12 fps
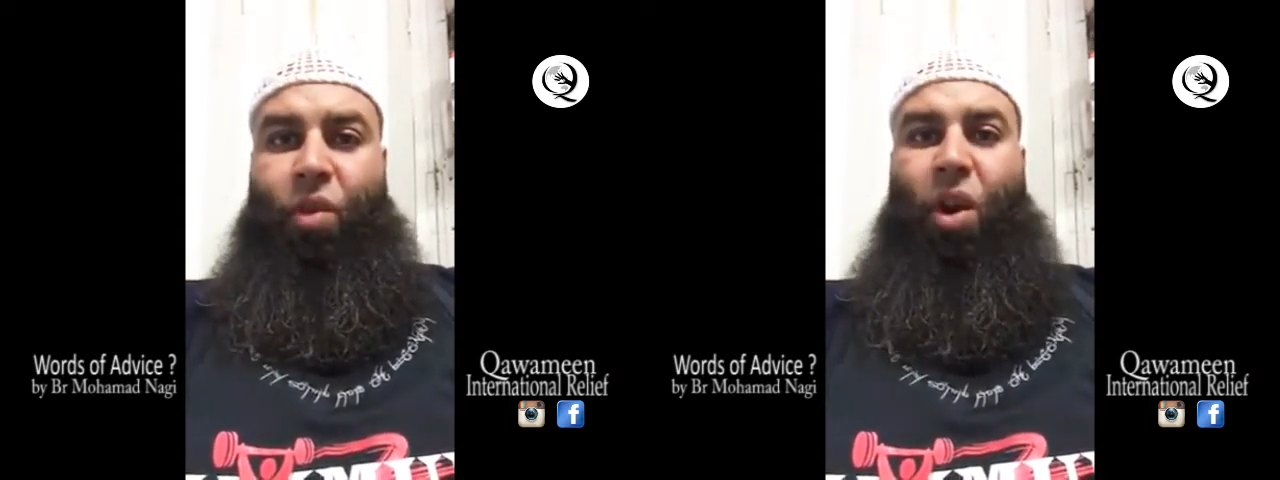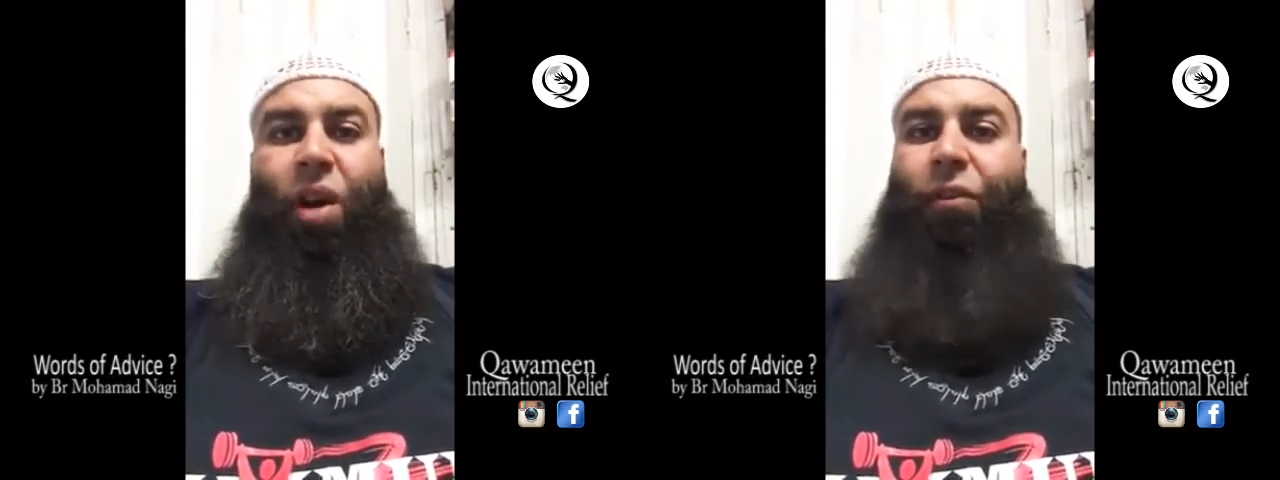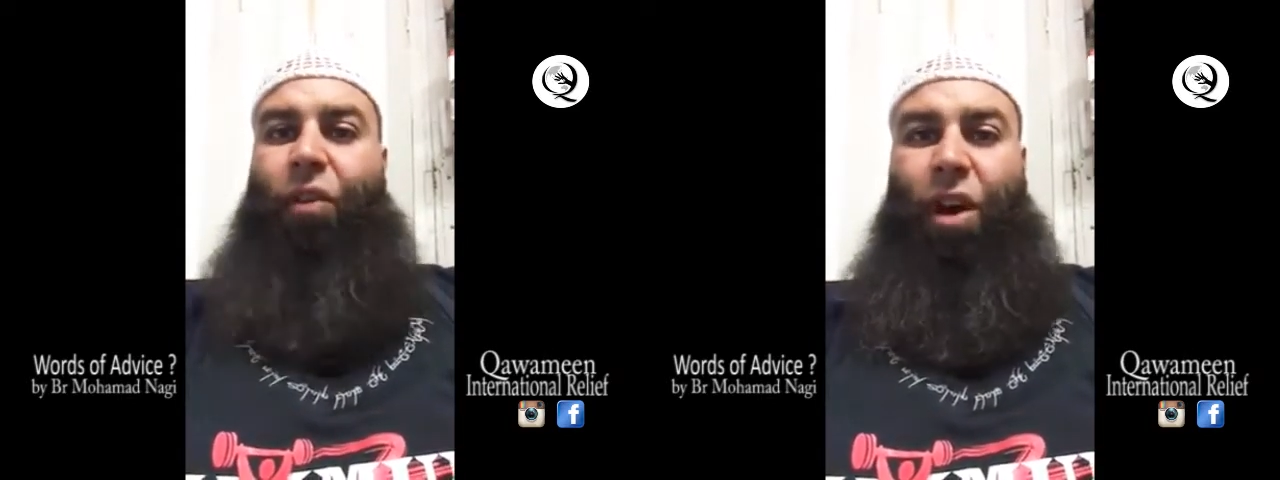
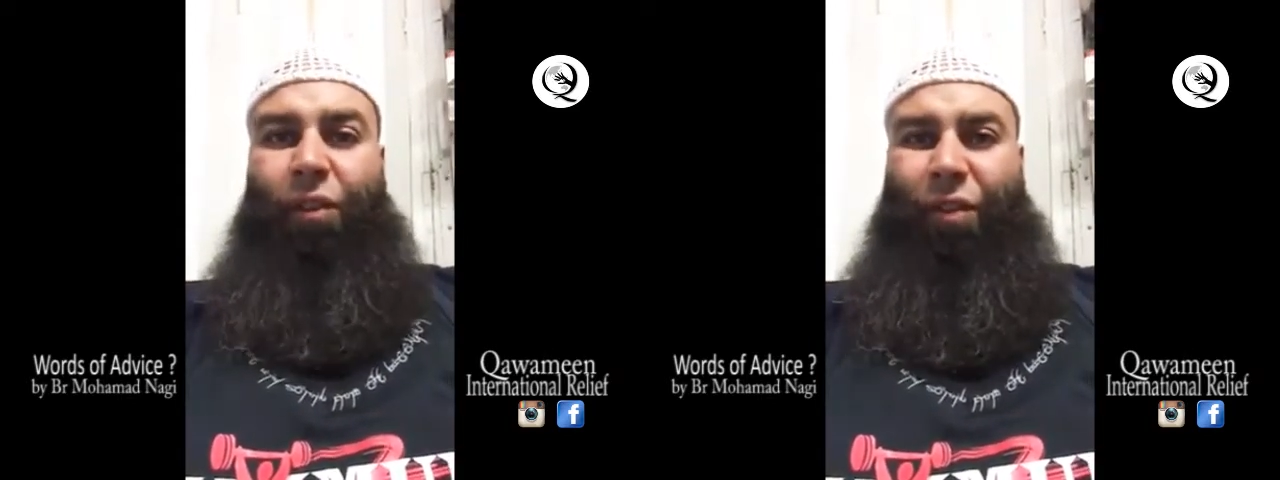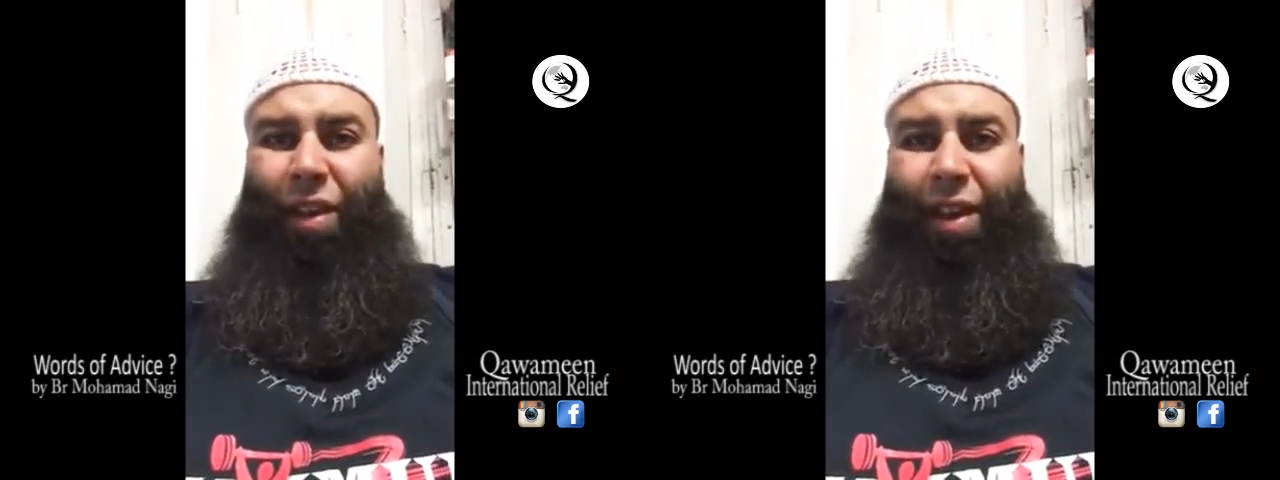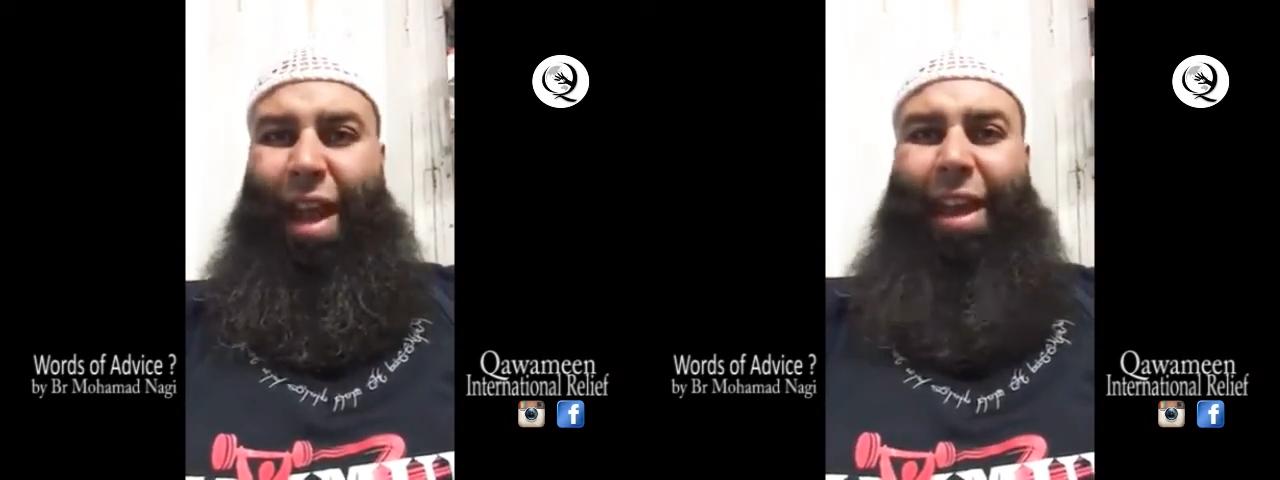
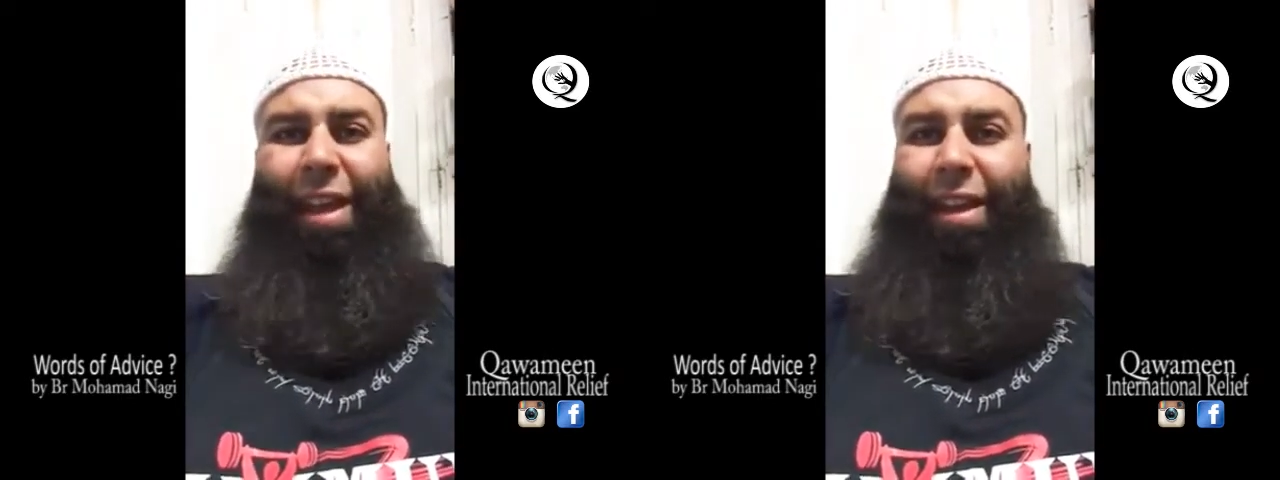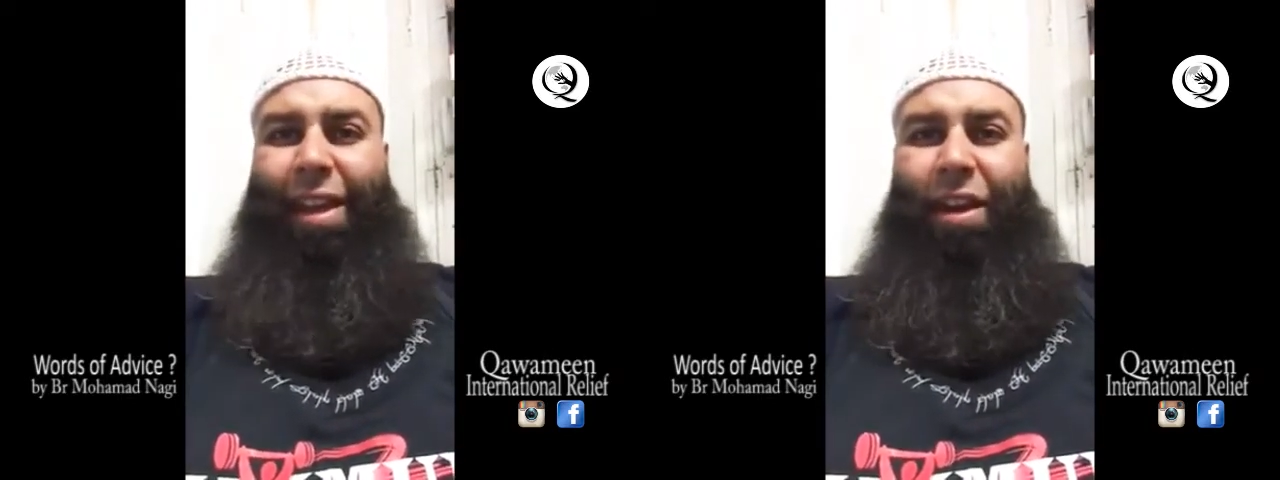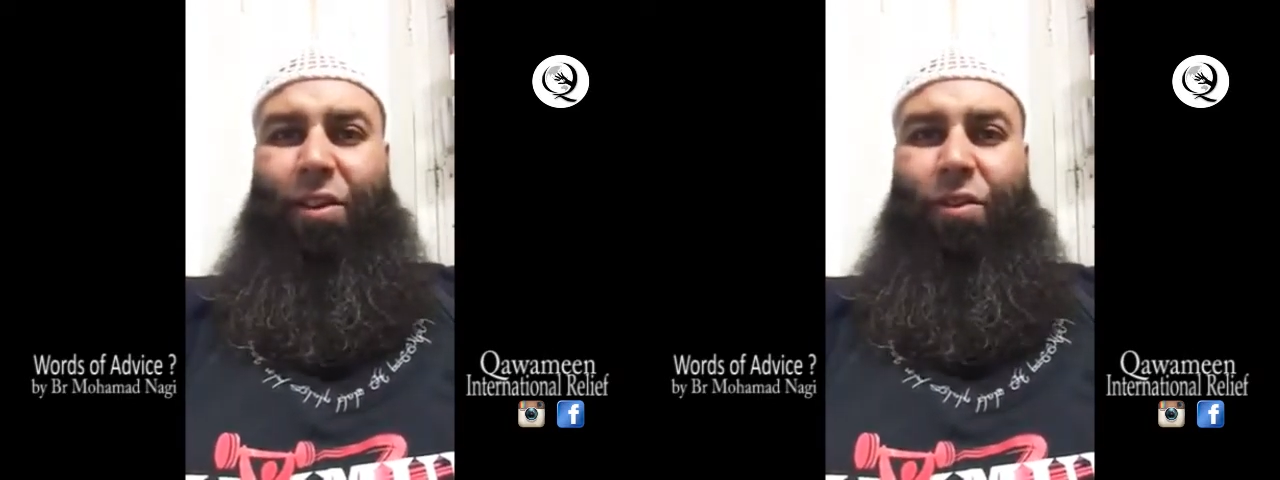high-fiving and
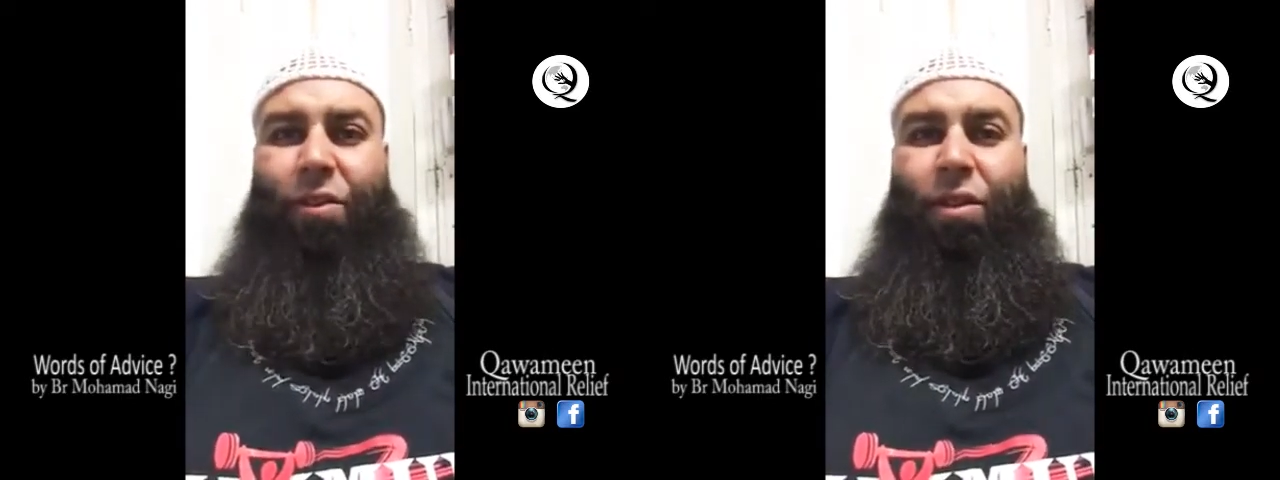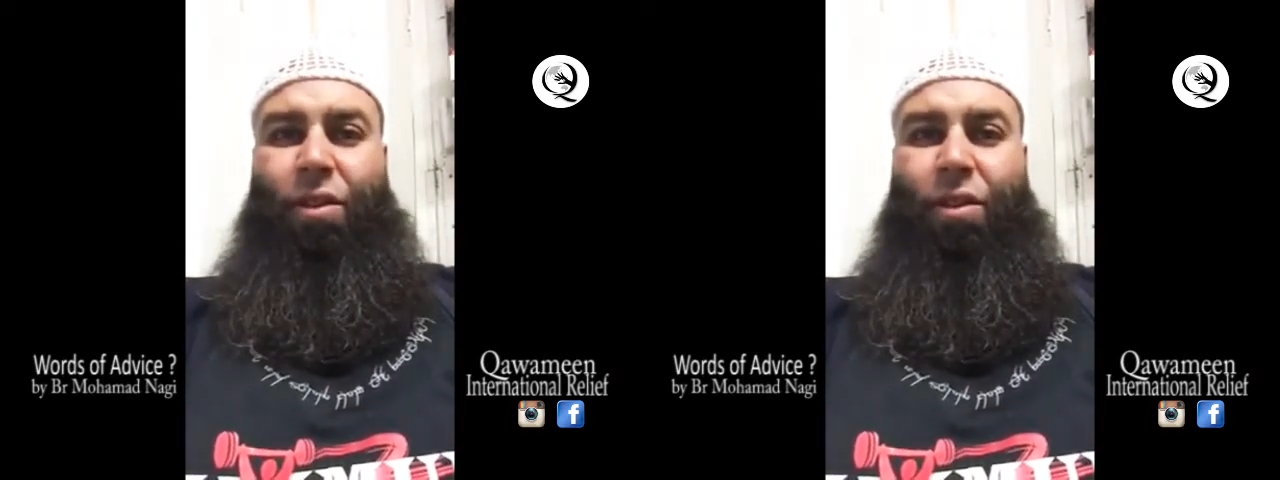hanging out,